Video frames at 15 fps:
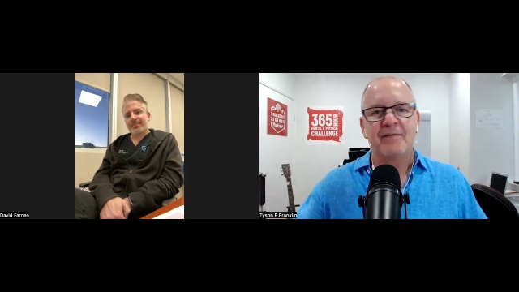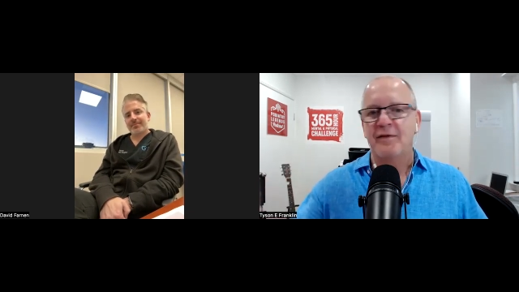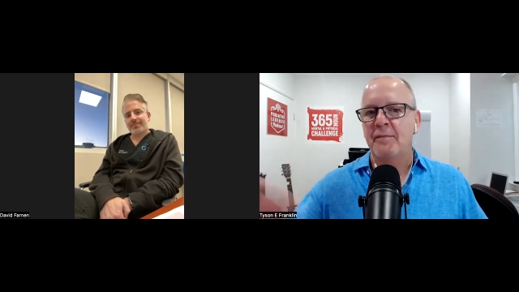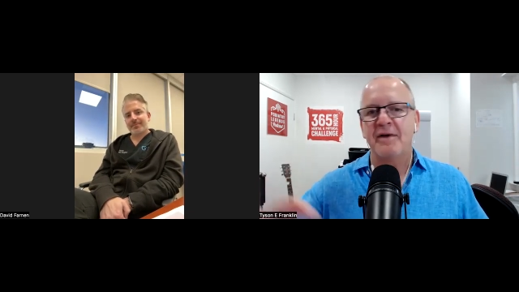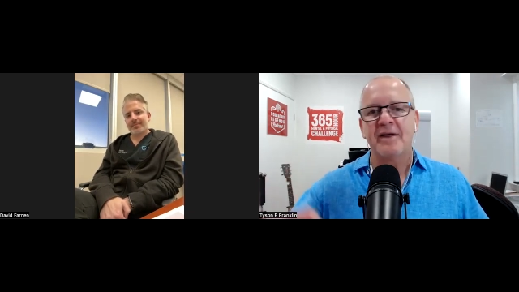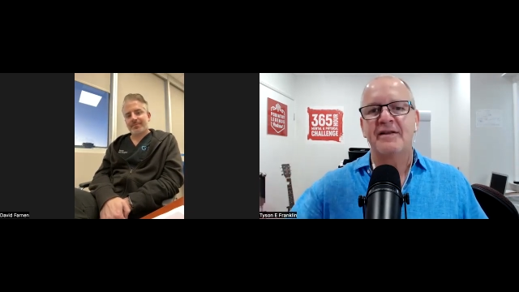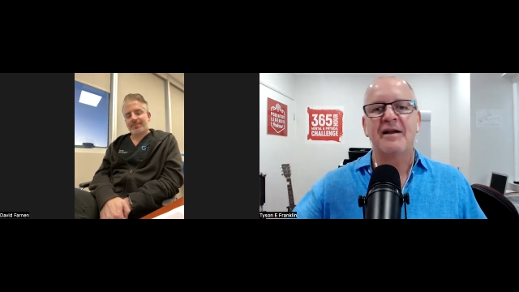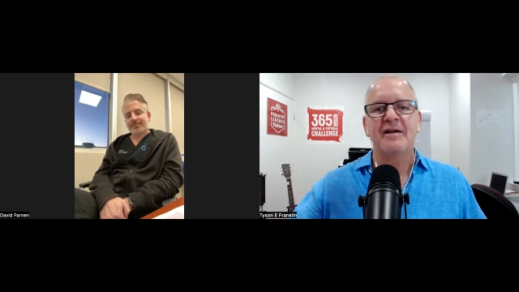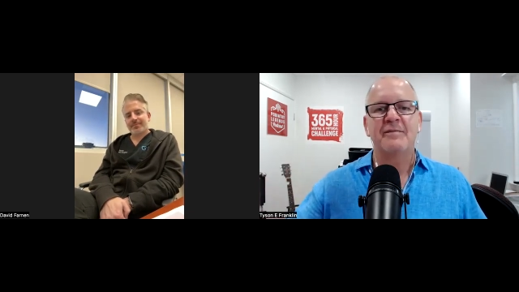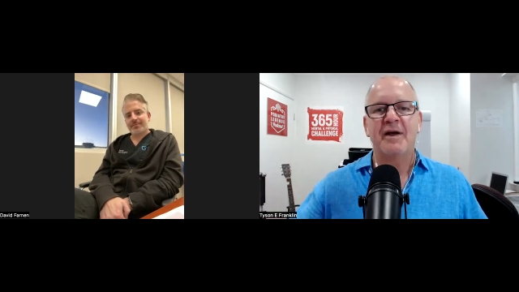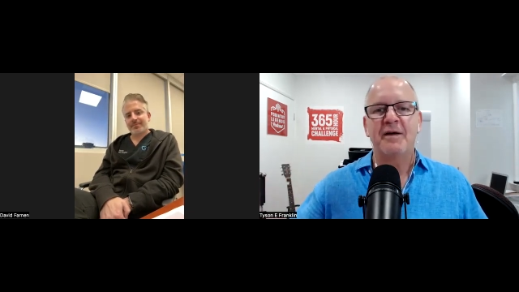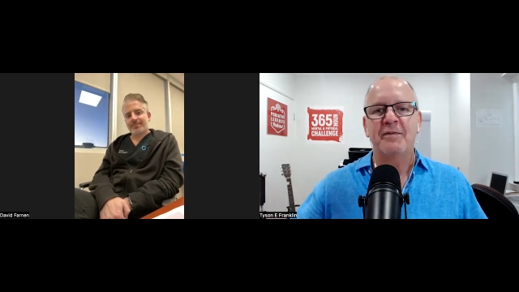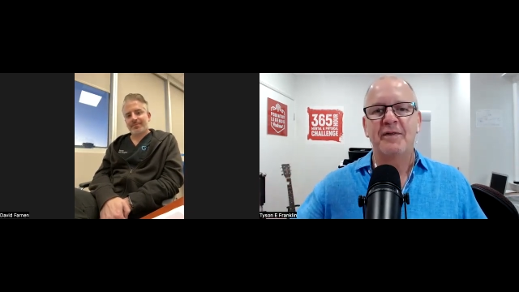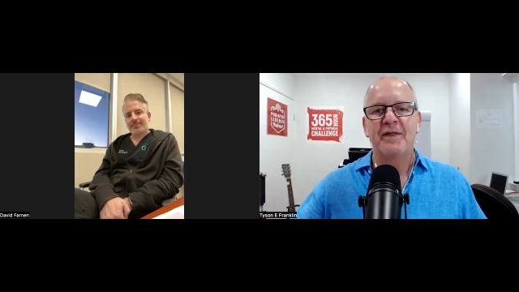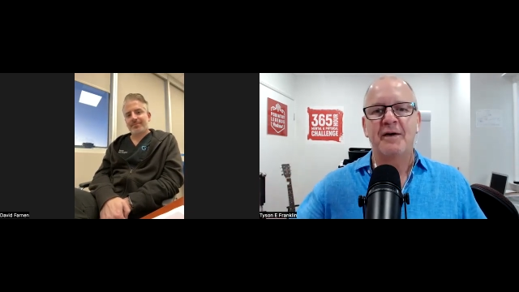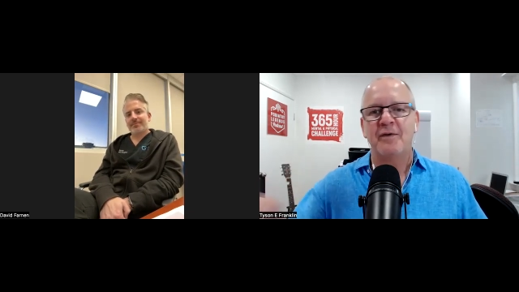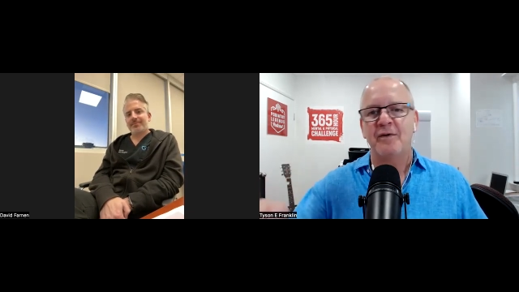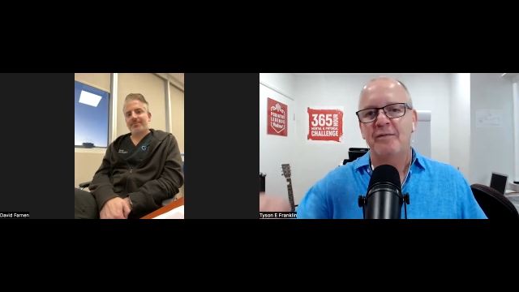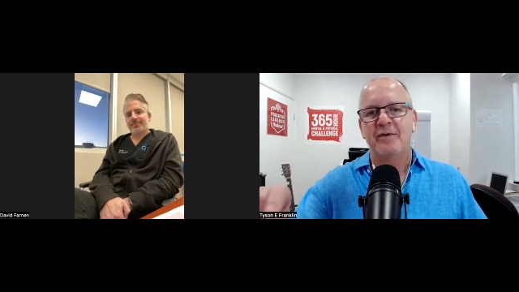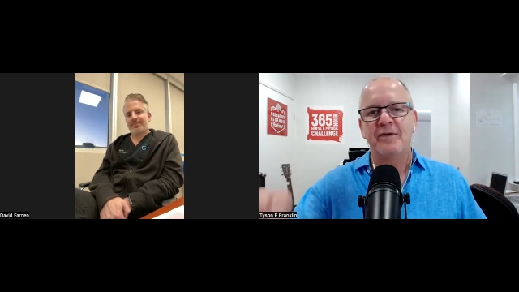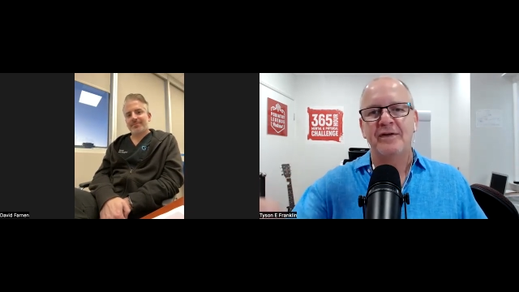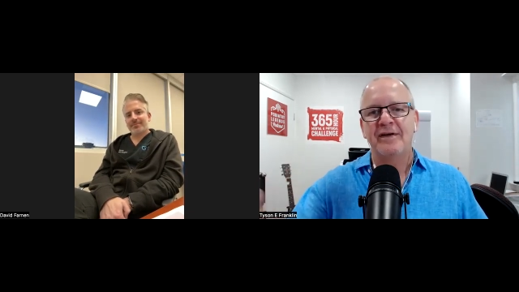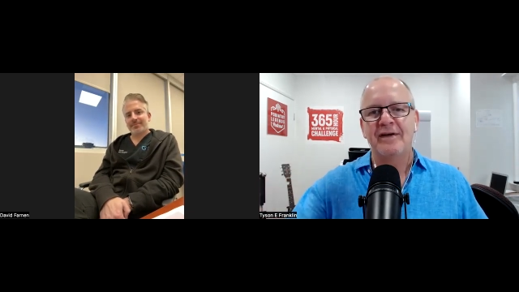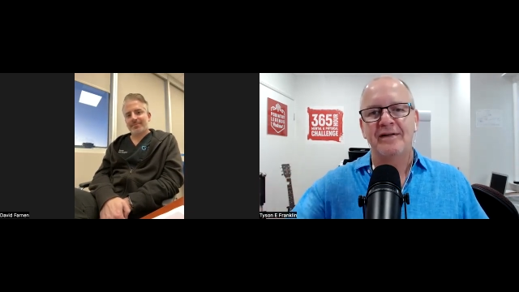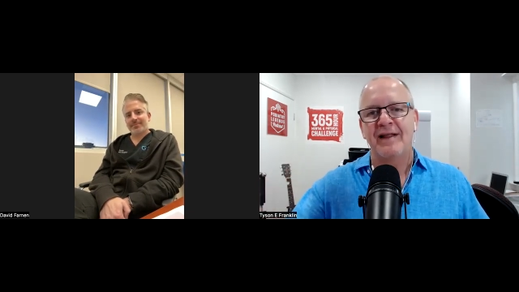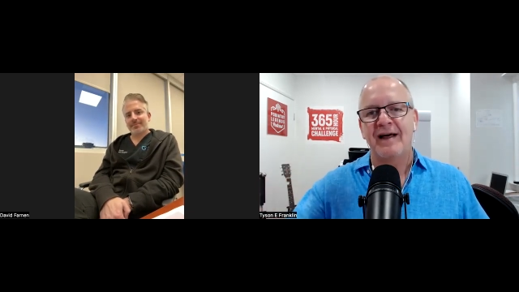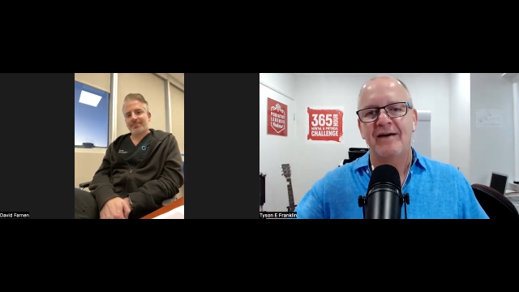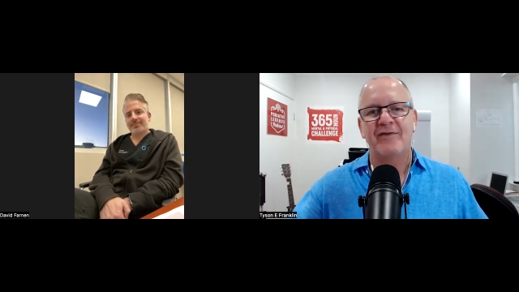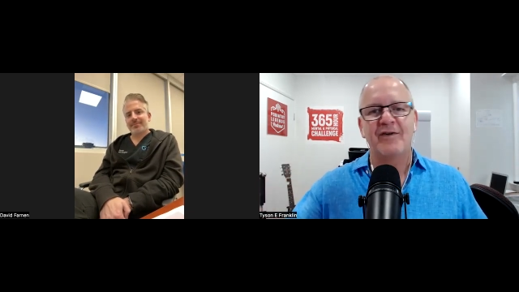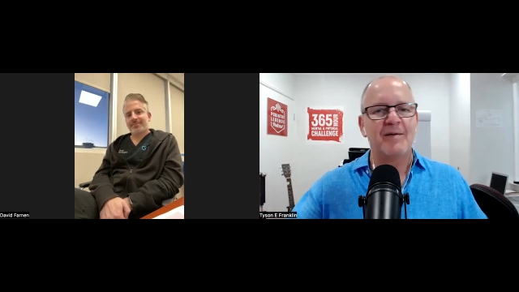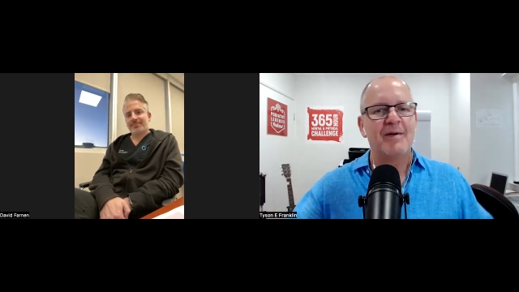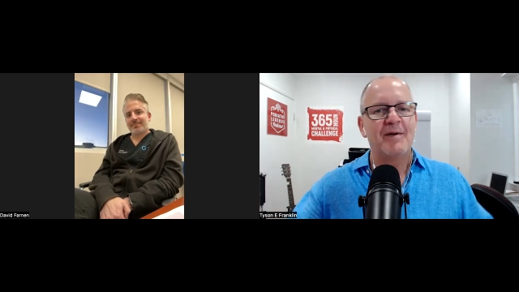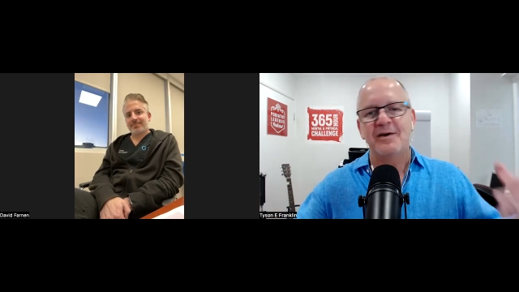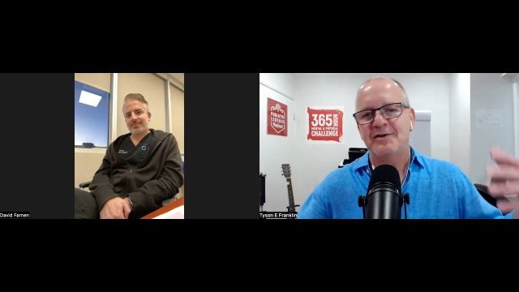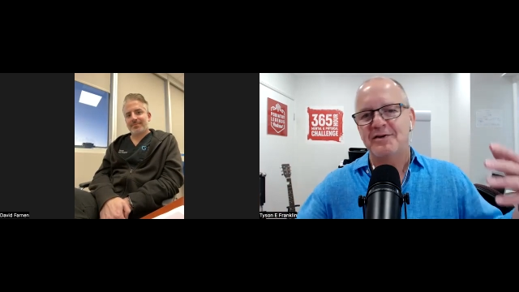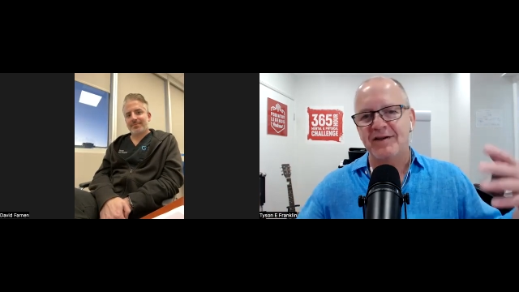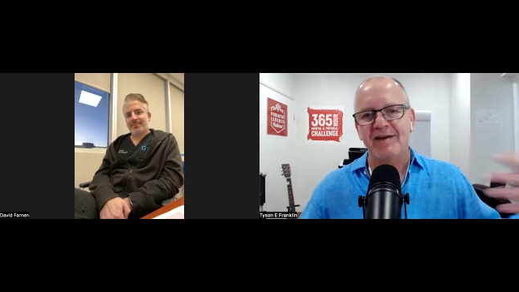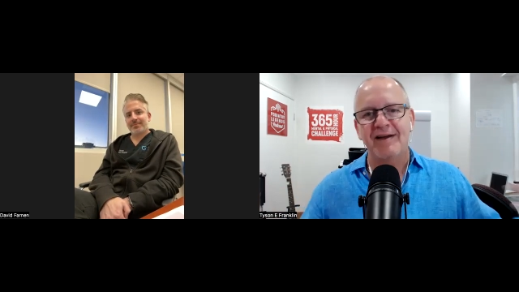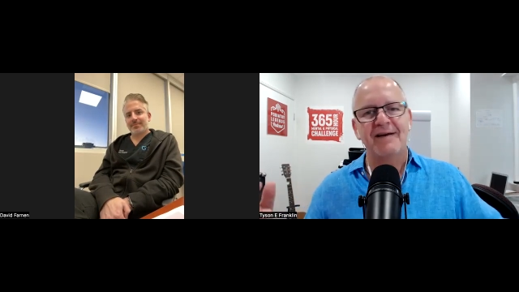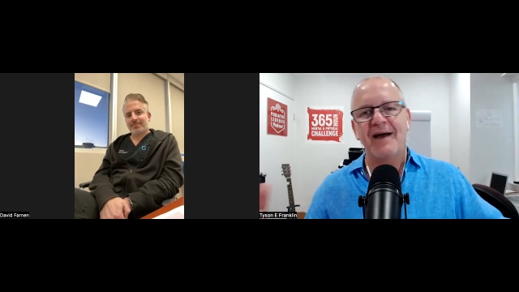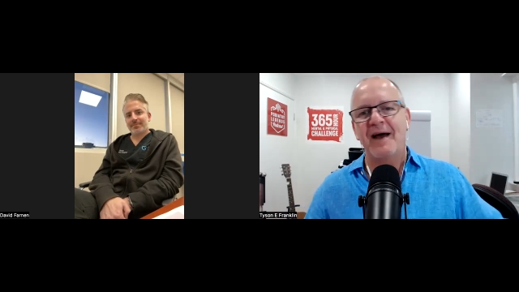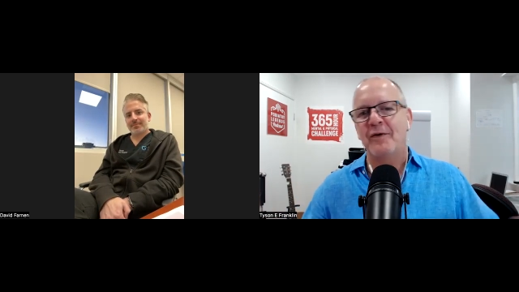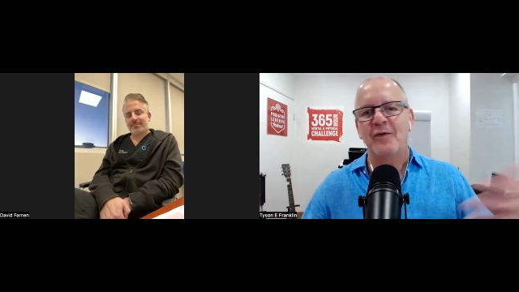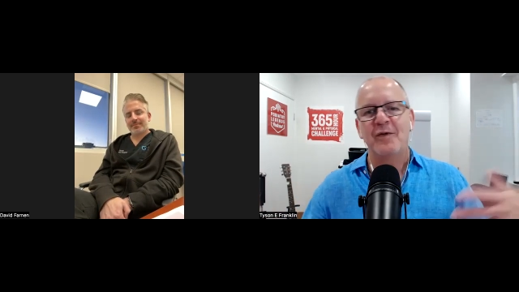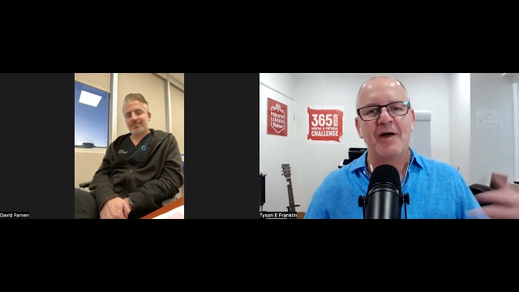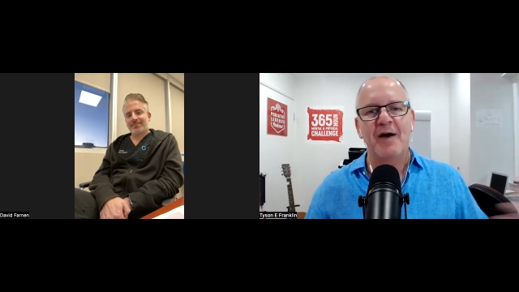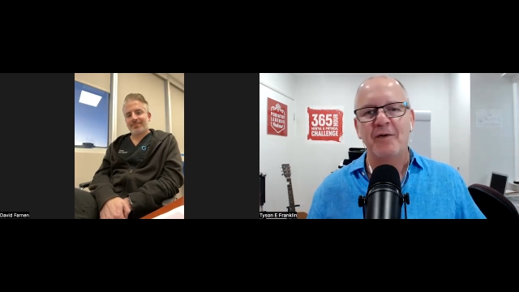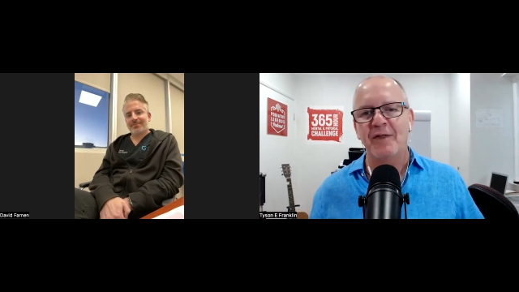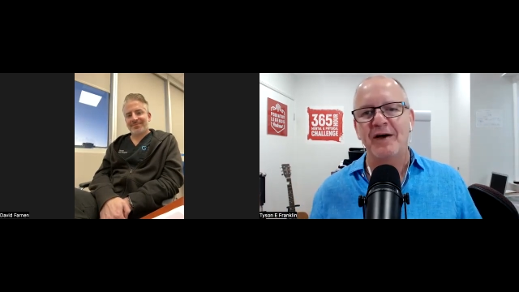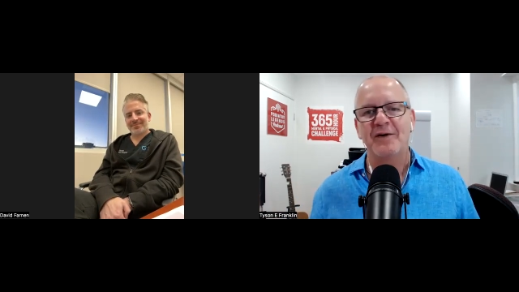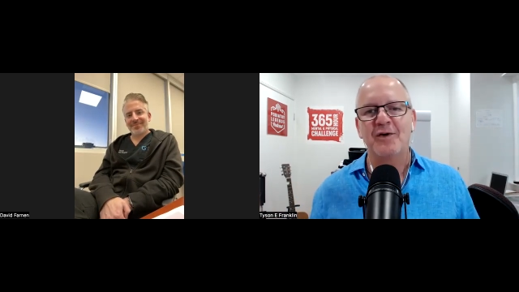there'll be a ton of people that will put the laughing emoji, they'll